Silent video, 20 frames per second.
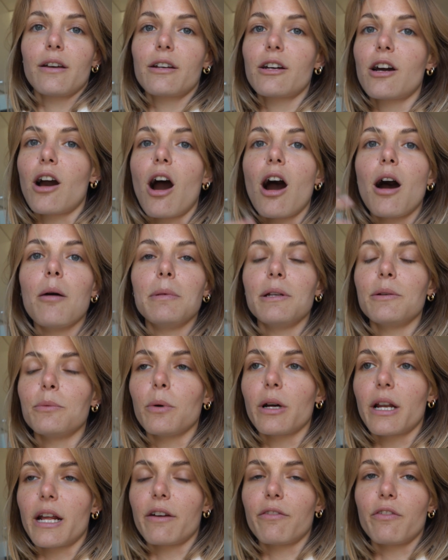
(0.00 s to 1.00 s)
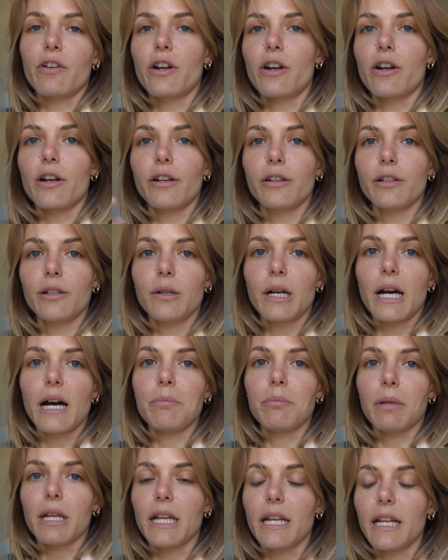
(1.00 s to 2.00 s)
comment whatever
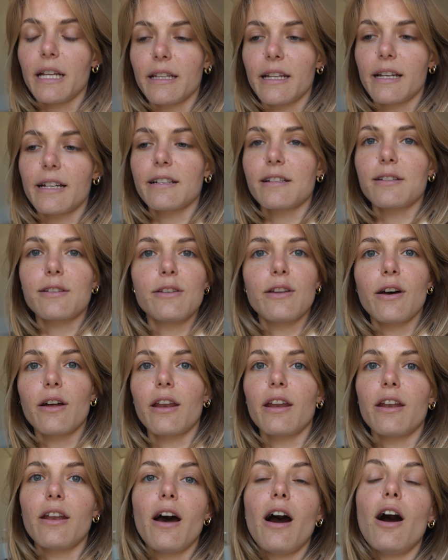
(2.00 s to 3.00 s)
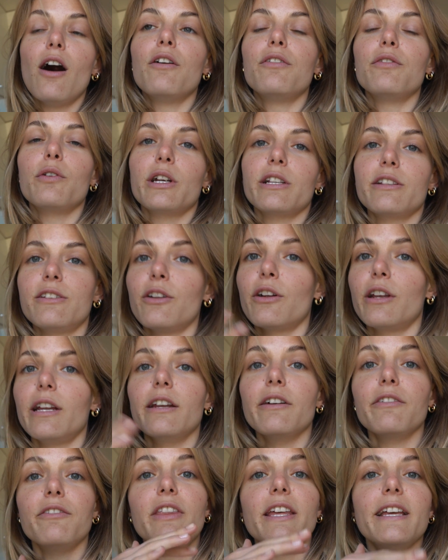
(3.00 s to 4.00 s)
I'm eating, that it's not enough or it's not
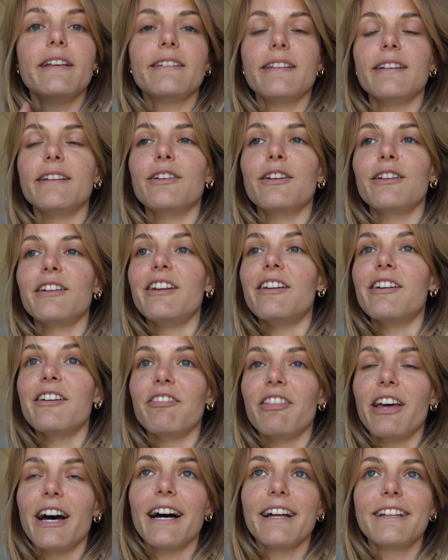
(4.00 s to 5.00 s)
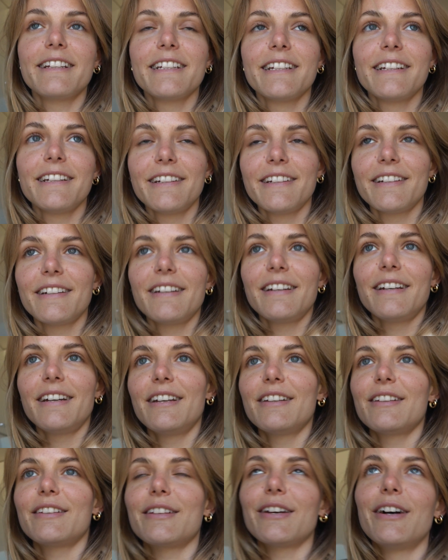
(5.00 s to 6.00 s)
enough this and not enough that.
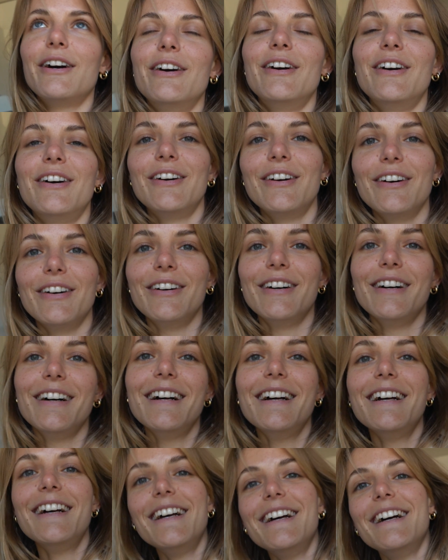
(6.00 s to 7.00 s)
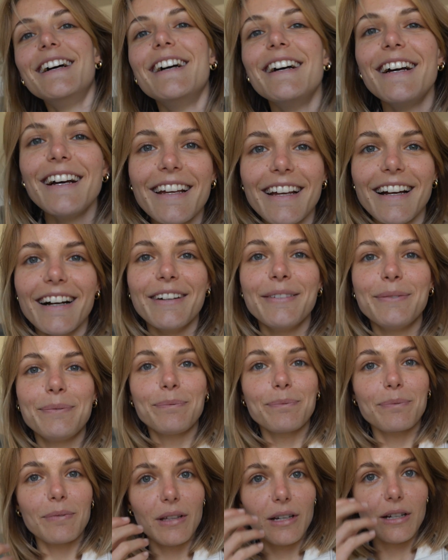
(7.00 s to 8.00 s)
So yeah,
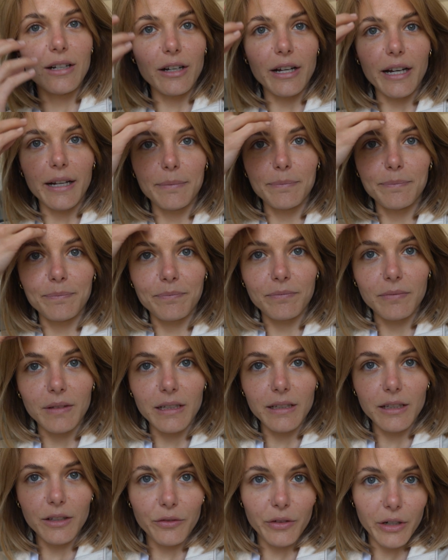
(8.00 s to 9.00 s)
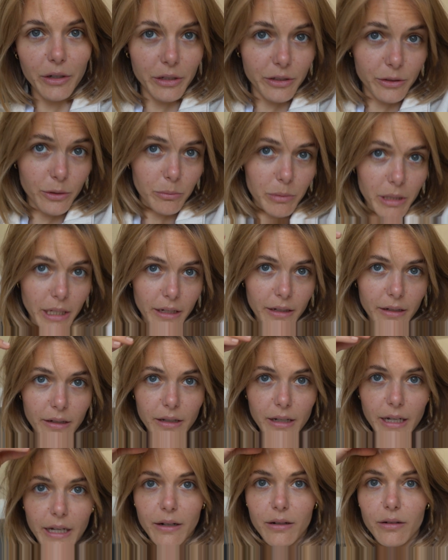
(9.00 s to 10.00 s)
okay, this is very zoomed in.
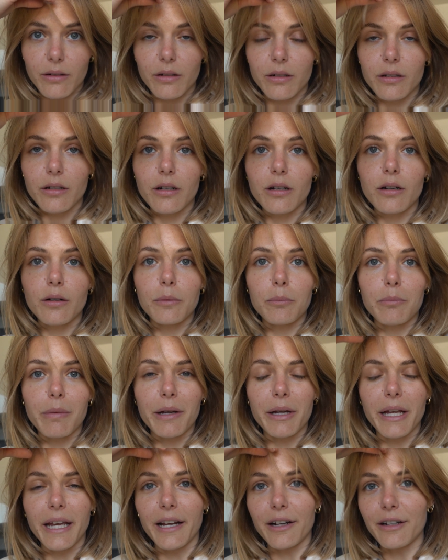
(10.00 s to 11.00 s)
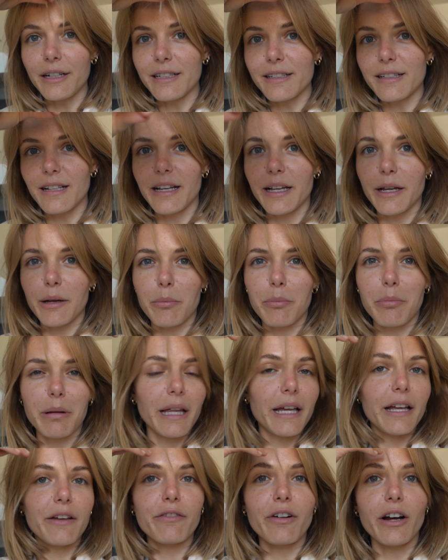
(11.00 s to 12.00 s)
I don't know, my hair is like
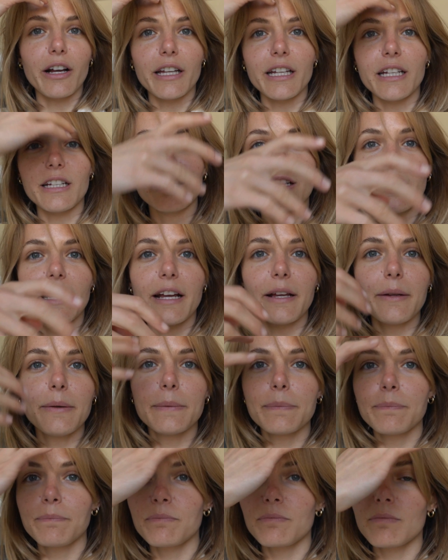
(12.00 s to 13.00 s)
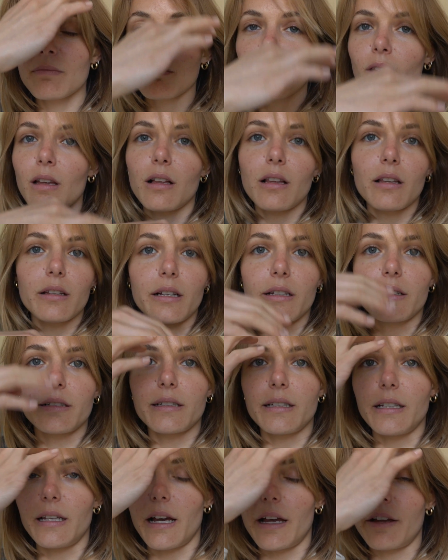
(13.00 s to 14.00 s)
playing funky today. Let's
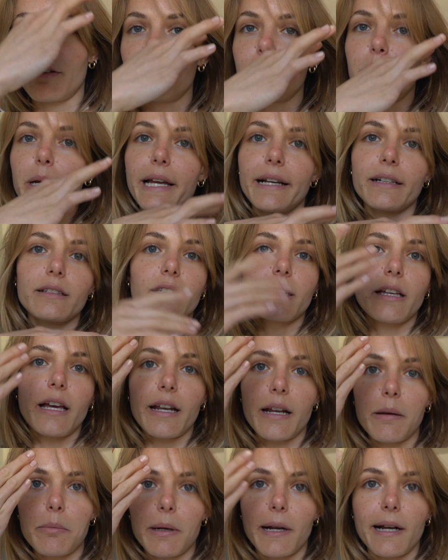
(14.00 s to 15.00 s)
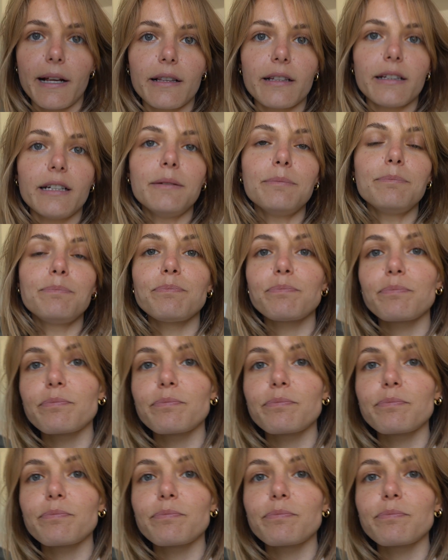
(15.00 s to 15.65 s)
see, I have bangs again apparently.